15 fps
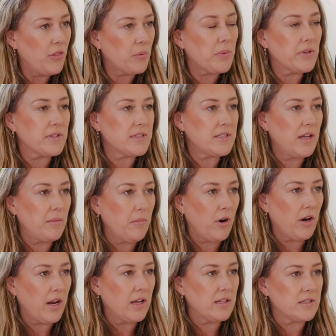the real estate
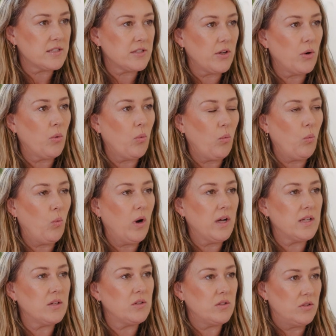market. So
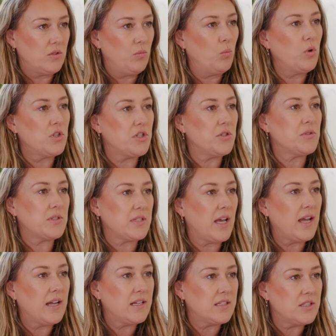what would you
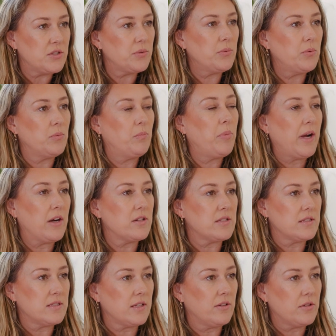say to buyers
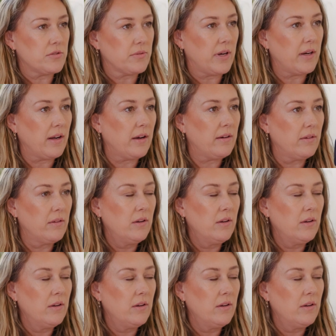and sellers right now?